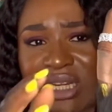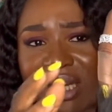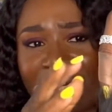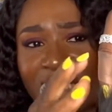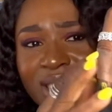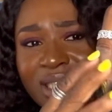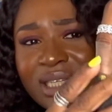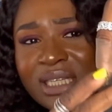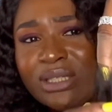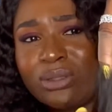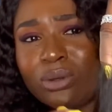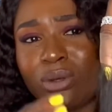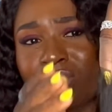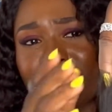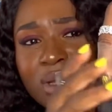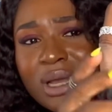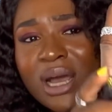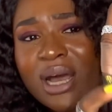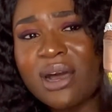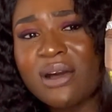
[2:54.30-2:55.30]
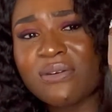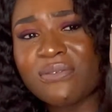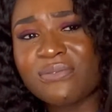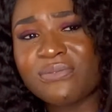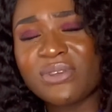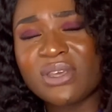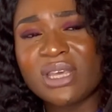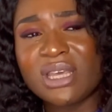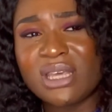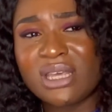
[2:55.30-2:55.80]
and it doesn't have
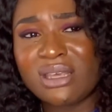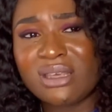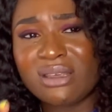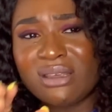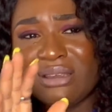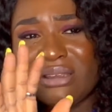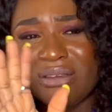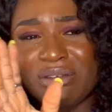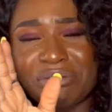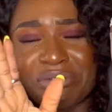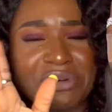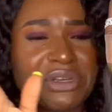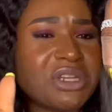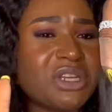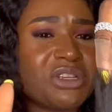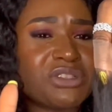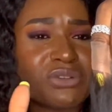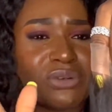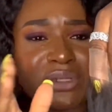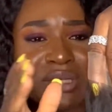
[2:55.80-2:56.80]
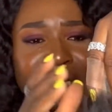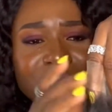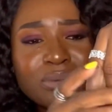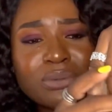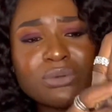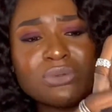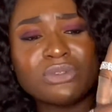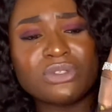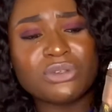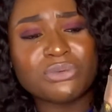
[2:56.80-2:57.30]
a greenish
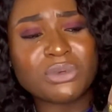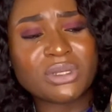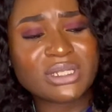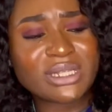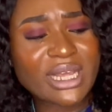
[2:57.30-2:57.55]
undertone to it.